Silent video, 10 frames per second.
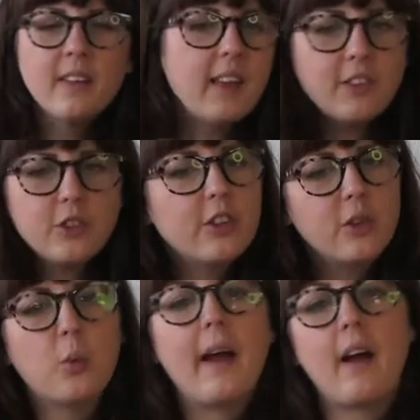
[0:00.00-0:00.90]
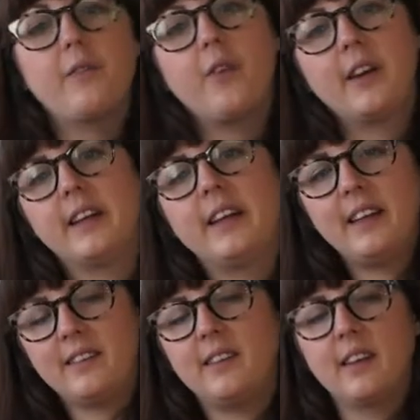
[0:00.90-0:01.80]
That's just the way I find it
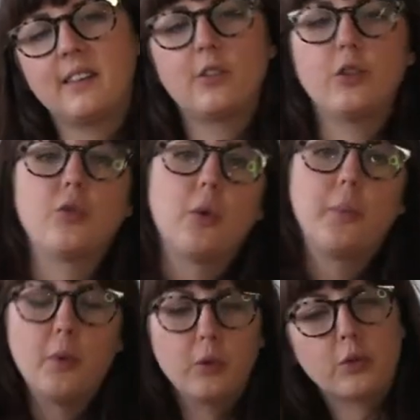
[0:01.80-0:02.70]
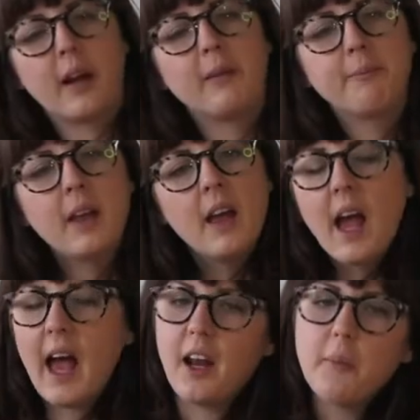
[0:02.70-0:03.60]
easiest to draw a portrait.
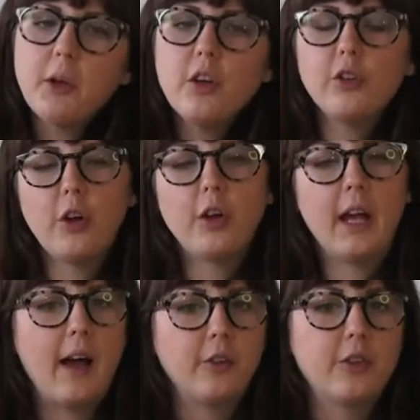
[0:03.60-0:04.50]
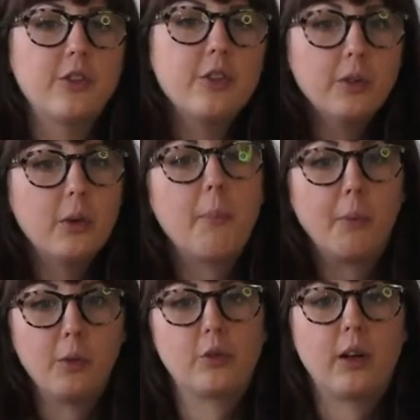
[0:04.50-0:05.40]
And I'm going to show you how to do a
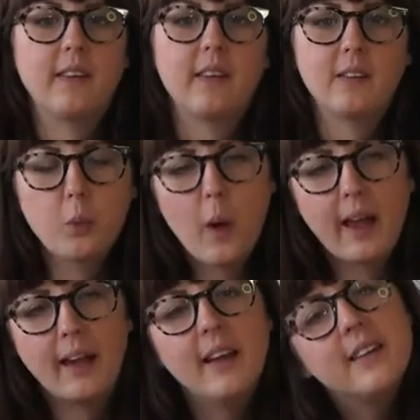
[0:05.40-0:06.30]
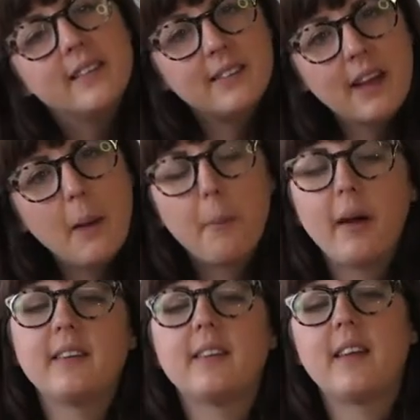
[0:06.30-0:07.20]
portrait this way, step
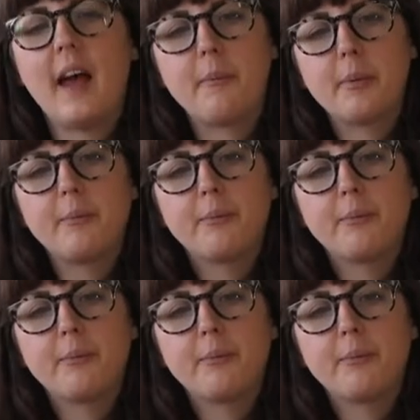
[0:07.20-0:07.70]
by step.